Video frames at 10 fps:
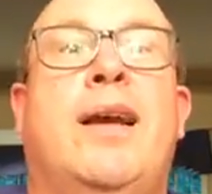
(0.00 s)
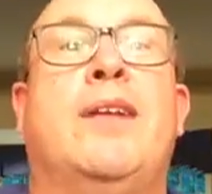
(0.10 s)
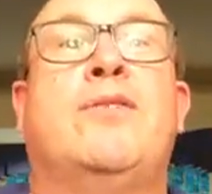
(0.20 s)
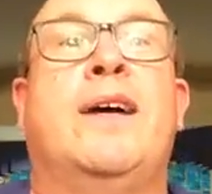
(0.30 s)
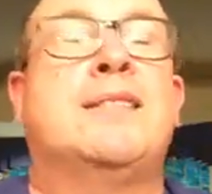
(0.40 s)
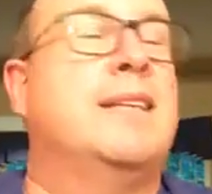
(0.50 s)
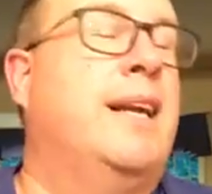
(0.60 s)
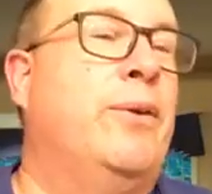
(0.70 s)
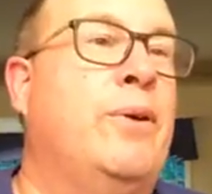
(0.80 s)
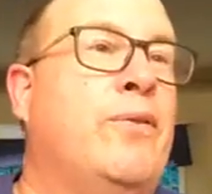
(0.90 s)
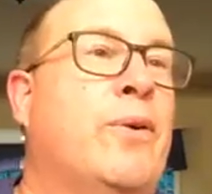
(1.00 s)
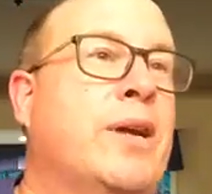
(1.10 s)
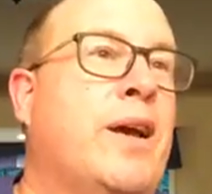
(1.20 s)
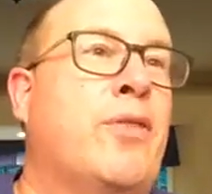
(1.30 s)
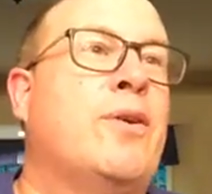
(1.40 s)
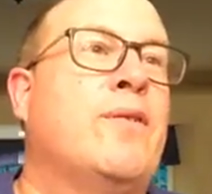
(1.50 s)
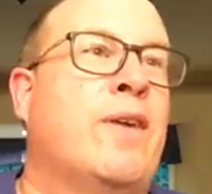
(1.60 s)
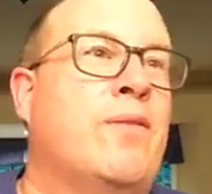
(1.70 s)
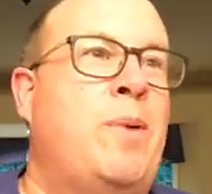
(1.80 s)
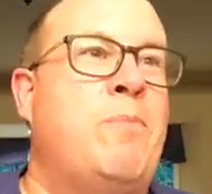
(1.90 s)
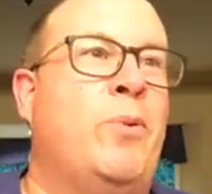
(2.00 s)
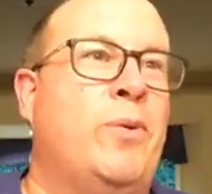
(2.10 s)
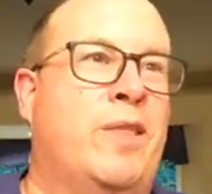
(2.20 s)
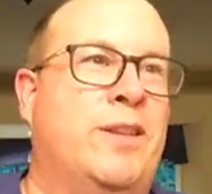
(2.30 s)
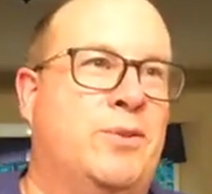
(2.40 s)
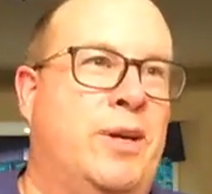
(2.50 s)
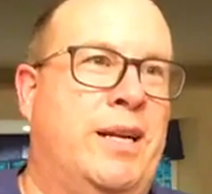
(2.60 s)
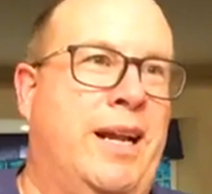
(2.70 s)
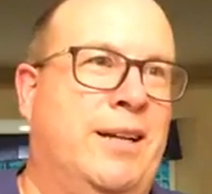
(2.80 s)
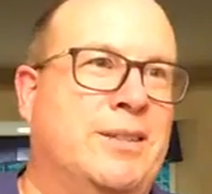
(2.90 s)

It's fascinating. We've already got 35 people with us right now,